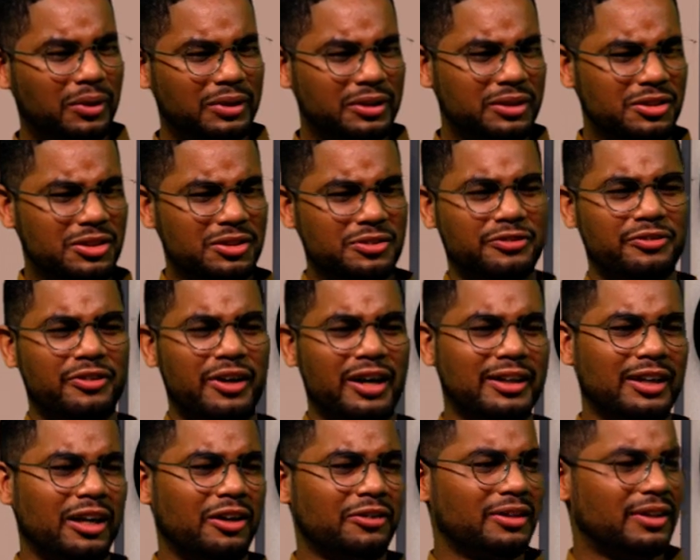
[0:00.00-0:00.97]
want to just
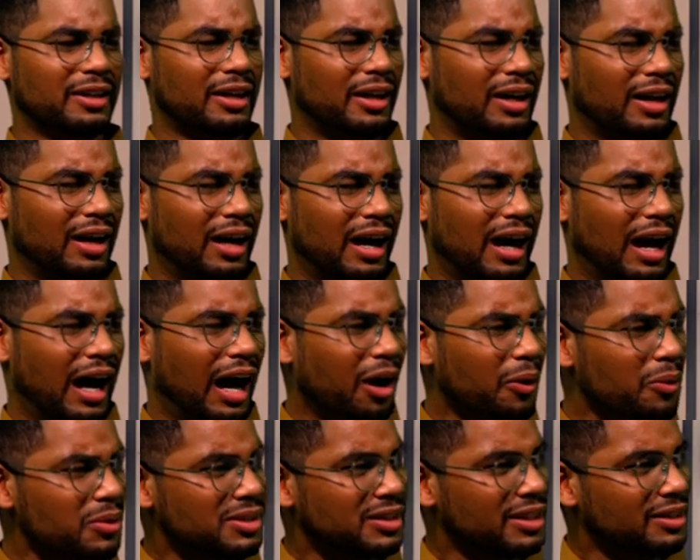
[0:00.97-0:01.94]
find out, how
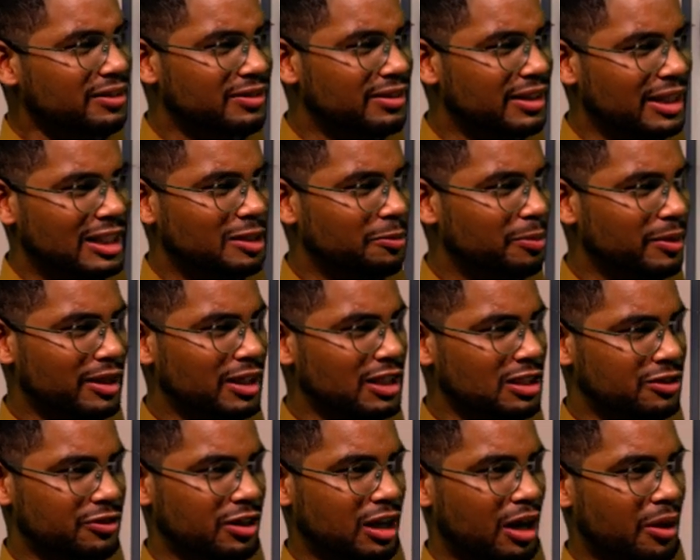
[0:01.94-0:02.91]
was that experience for you?